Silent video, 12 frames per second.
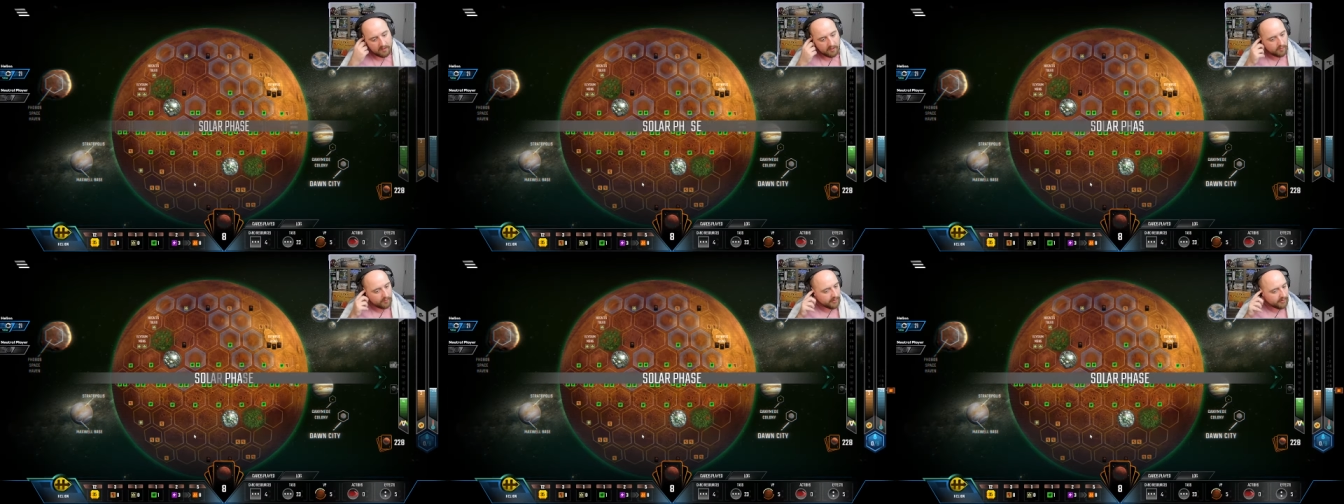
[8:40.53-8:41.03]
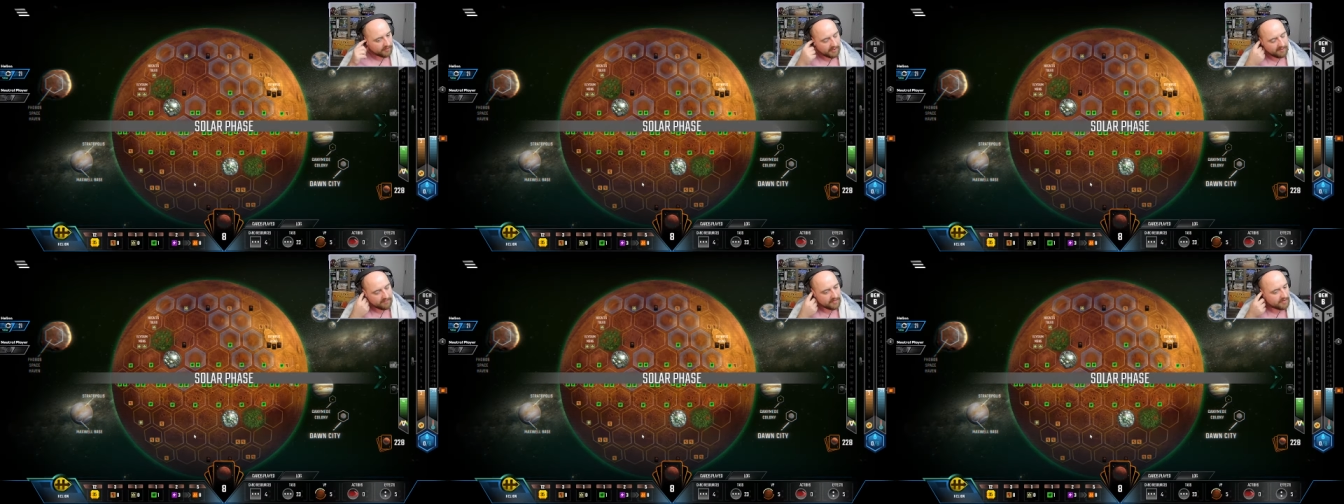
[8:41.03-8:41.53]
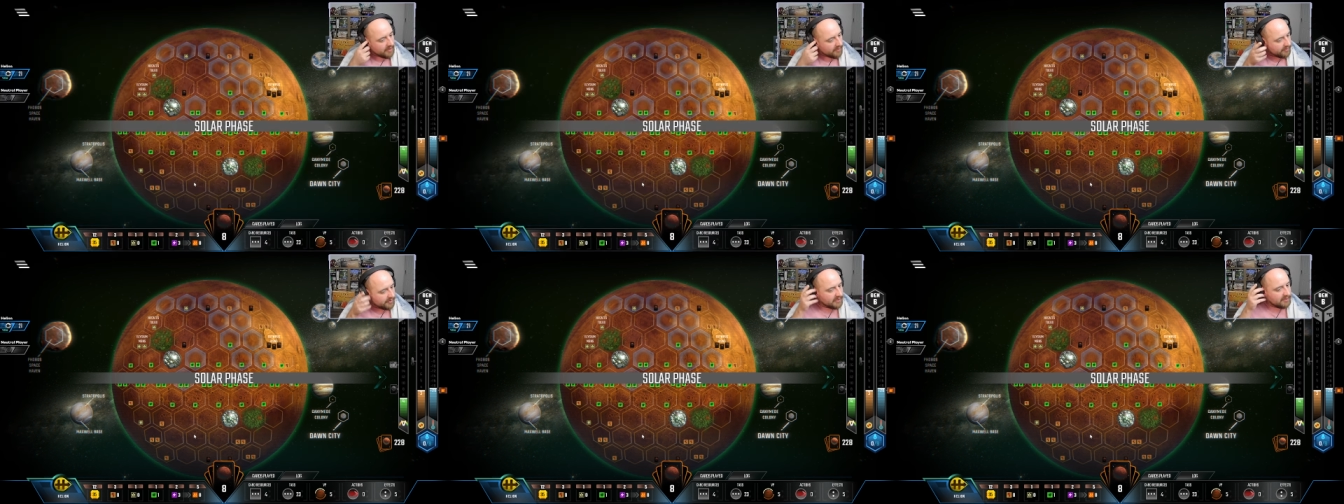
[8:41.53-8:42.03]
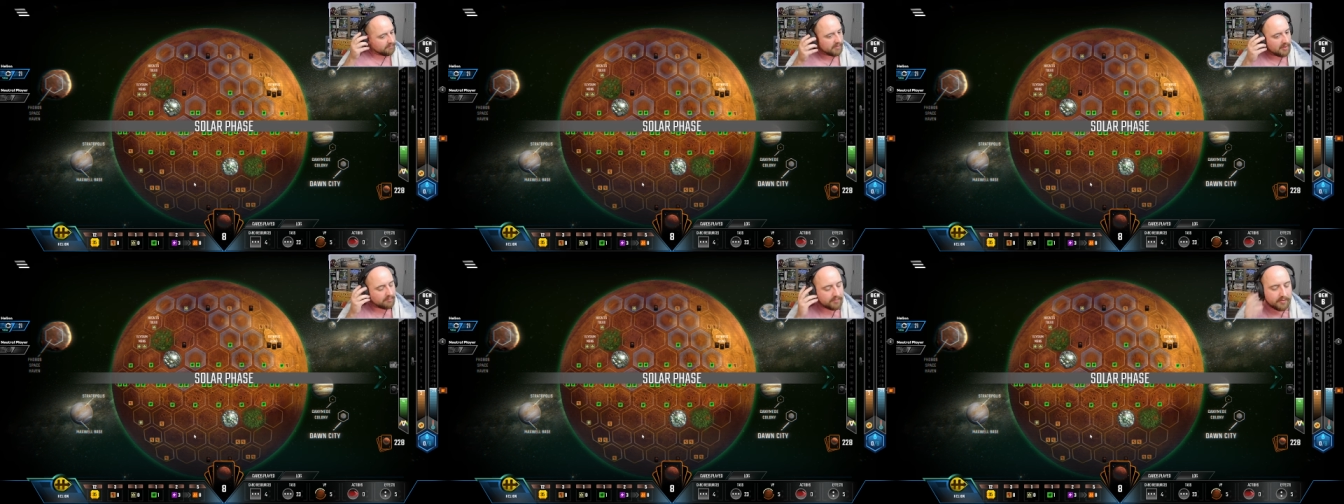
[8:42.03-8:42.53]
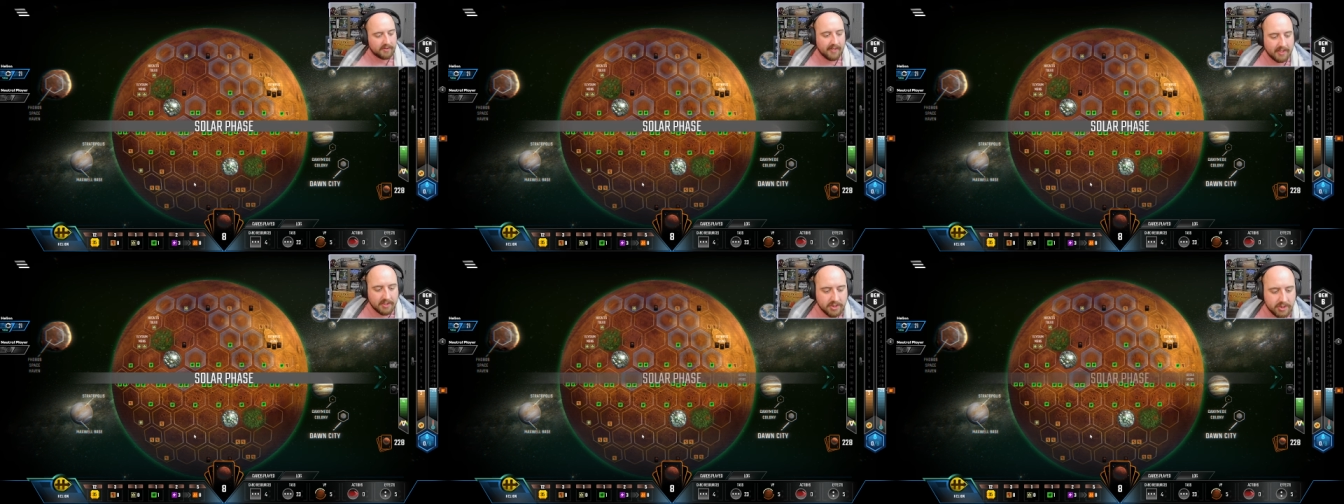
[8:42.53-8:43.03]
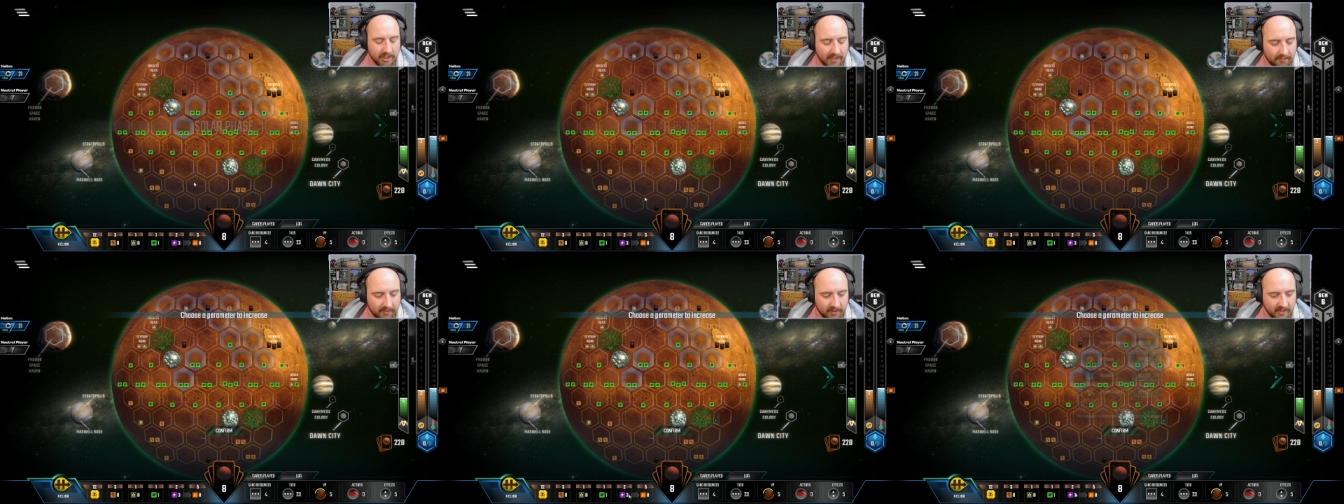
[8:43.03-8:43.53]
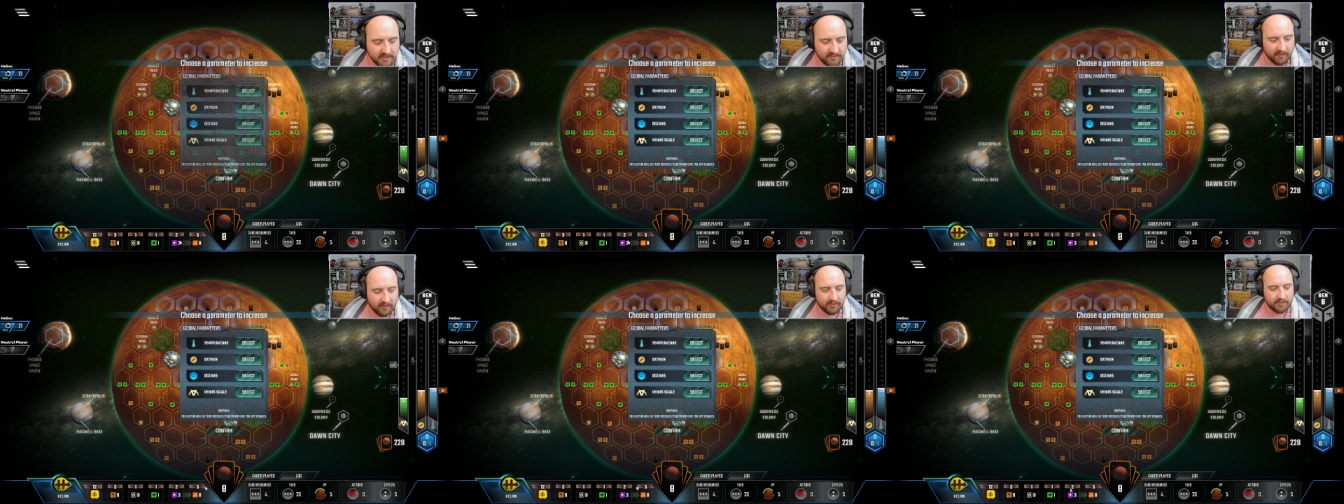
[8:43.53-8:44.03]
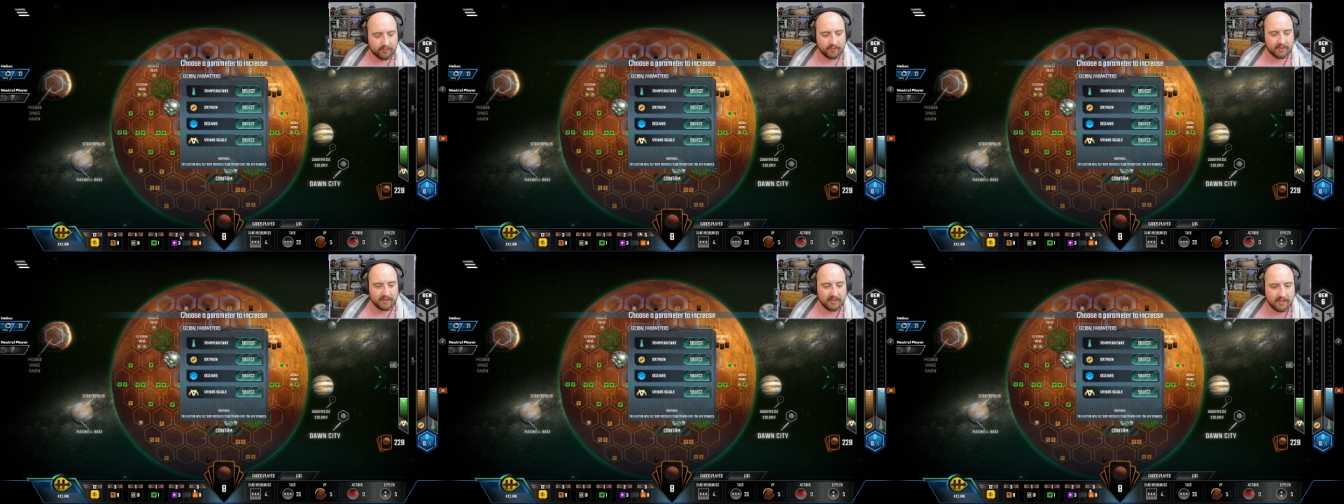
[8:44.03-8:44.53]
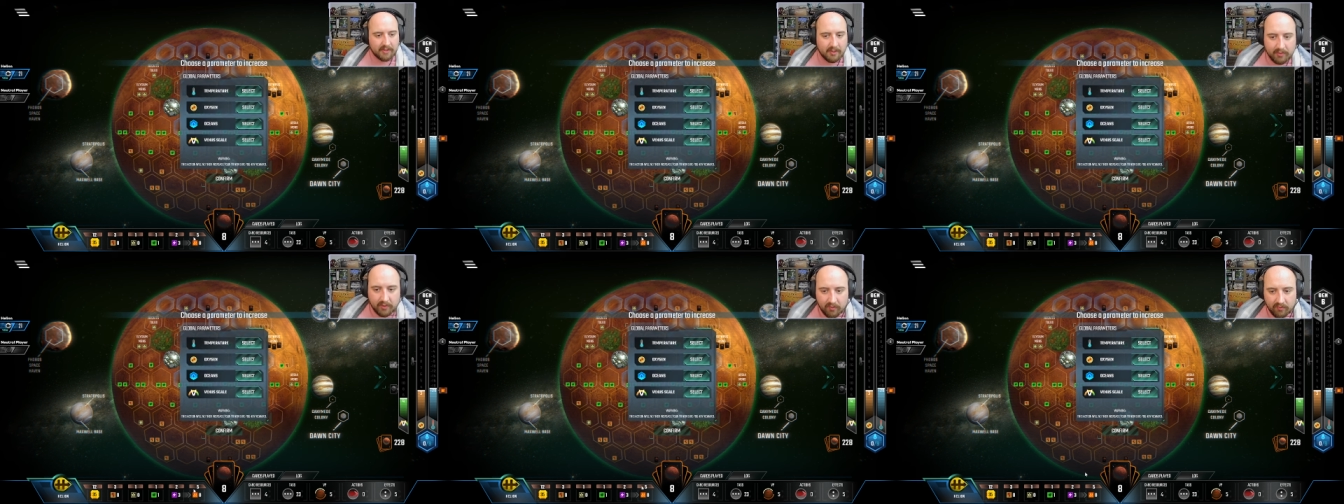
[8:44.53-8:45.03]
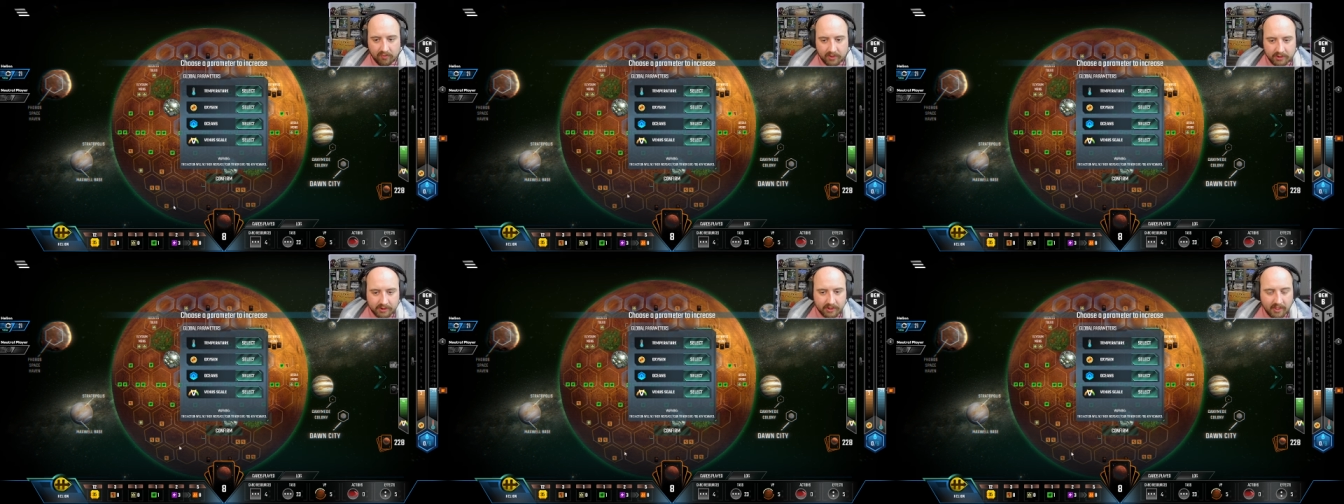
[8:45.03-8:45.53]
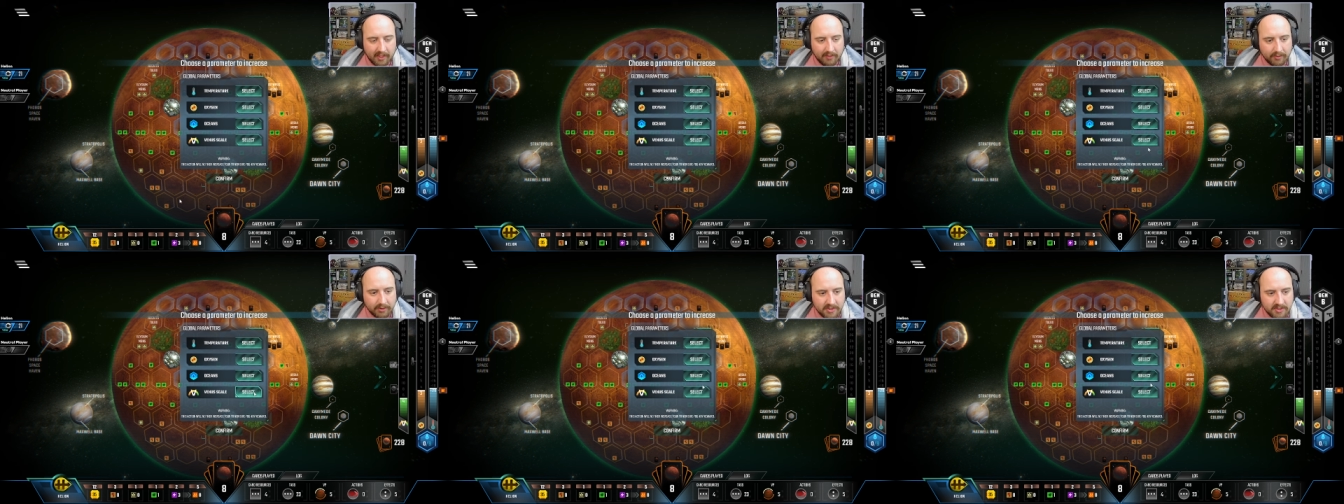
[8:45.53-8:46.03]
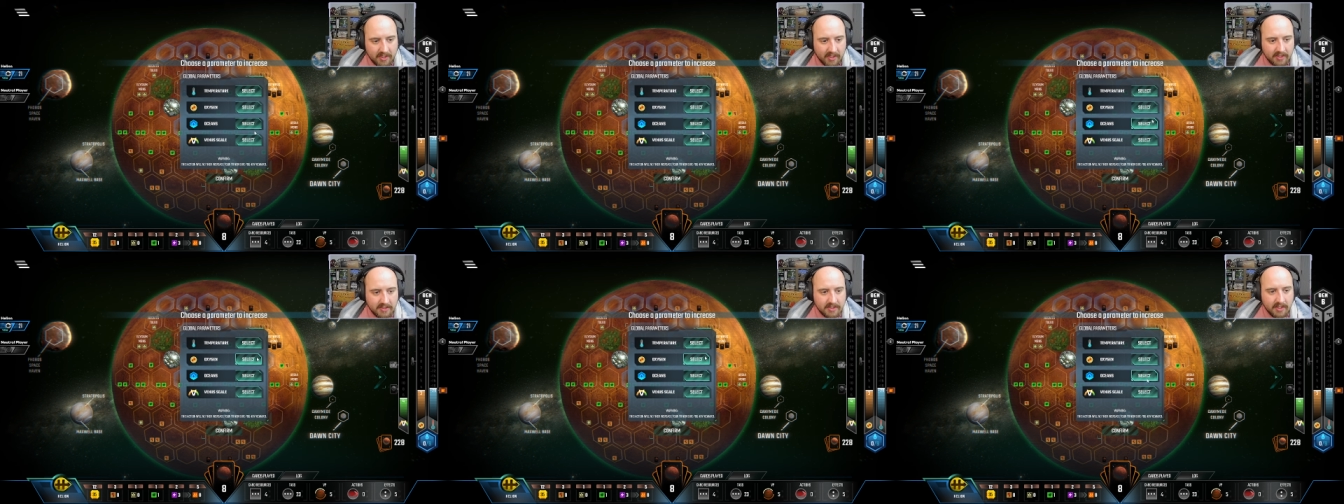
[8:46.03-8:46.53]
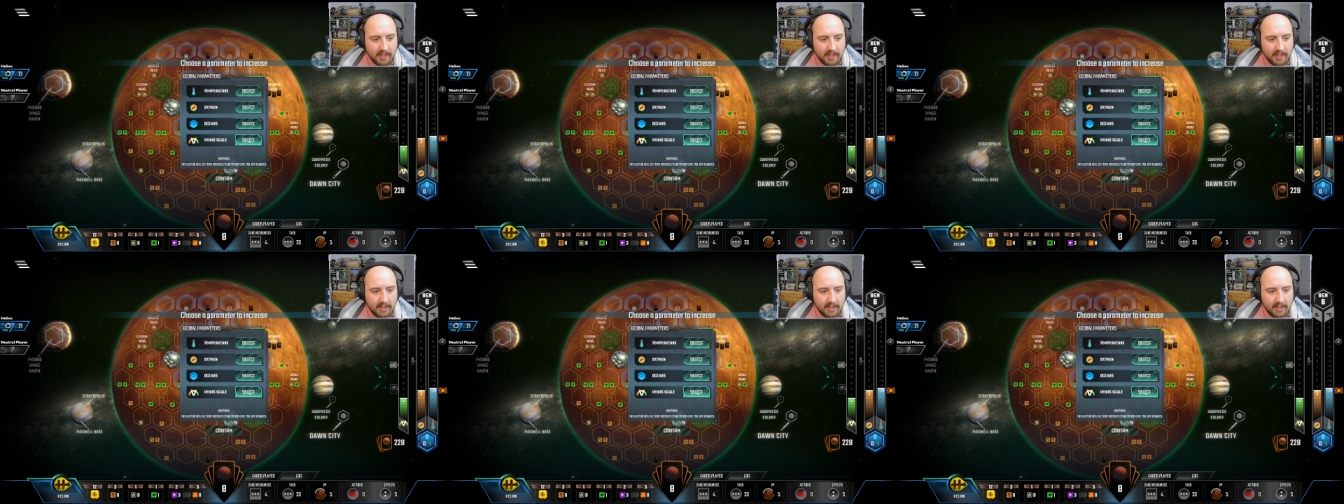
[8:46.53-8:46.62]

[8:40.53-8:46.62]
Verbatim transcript: We are going to have another heat bump next gen because of our three heat coming over each time, which is nice.